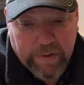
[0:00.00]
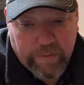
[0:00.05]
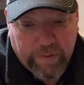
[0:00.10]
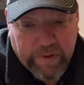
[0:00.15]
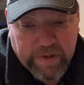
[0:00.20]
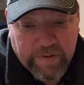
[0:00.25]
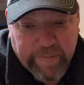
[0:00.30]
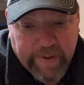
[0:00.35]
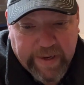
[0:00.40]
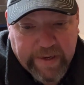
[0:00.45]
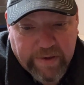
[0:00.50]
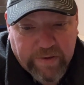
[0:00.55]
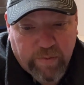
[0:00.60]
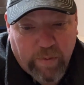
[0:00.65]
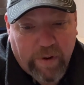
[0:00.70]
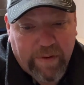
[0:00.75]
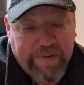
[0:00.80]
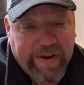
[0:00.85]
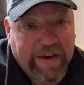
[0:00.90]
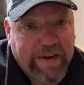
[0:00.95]
We spent
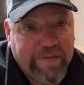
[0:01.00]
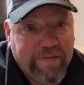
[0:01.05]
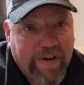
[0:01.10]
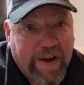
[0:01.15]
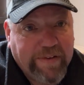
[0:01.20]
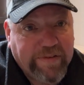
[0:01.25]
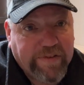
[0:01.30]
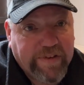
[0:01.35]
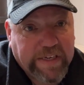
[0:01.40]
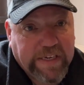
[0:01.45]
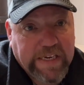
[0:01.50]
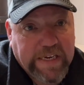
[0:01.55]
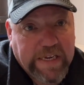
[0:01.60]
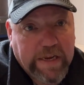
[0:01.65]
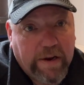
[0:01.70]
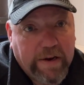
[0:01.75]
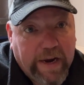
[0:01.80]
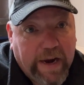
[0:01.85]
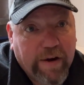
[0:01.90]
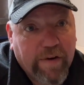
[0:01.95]

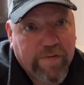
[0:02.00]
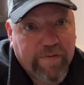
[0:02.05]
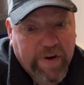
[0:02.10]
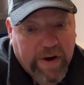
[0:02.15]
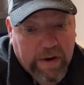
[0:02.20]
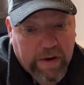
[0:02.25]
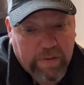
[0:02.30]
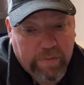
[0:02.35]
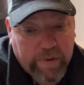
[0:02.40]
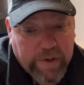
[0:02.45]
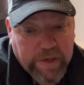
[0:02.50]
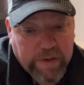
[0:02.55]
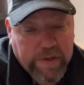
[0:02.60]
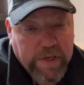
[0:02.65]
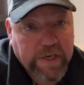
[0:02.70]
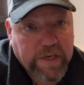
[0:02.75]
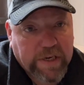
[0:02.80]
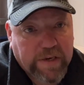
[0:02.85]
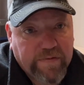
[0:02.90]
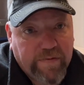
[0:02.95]
$12.85.60 on airfare, which
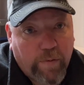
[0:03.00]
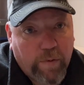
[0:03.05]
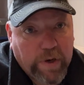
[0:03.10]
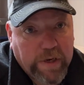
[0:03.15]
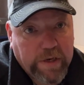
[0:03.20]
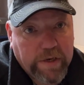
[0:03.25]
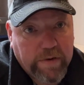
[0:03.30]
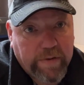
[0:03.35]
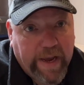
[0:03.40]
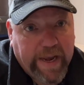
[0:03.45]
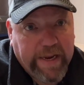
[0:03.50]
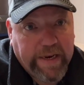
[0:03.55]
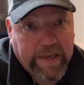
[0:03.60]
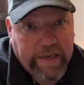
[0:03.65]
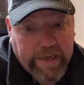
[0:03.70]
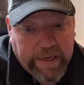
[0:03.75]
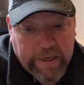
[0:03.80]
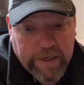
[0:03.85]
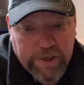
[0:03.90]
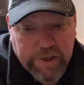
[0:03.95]
is $6.42.80
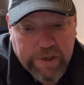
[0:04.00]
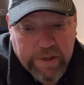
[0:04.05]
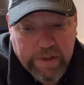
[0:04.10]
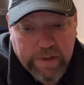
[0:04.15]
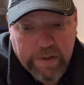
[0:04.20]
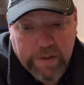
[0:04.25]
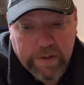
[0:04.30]
each.